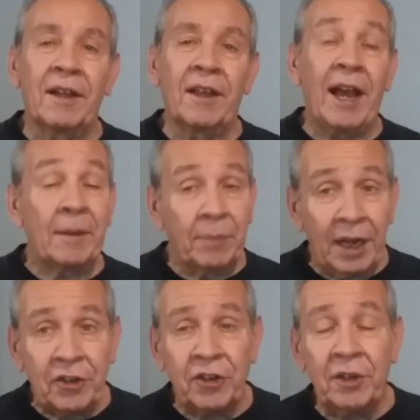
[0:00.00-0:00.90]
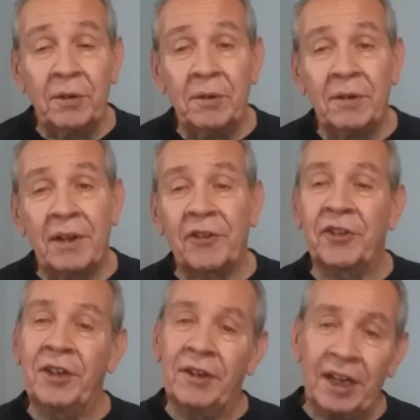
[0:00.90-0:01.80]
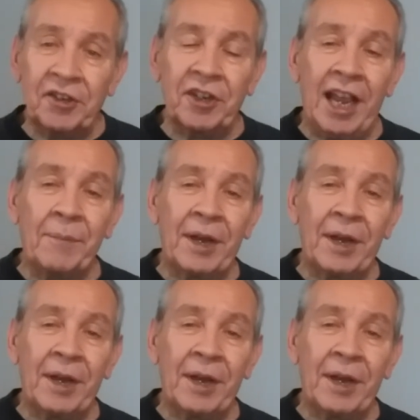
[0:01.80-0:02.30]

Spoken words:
God bless you. I'll see you next time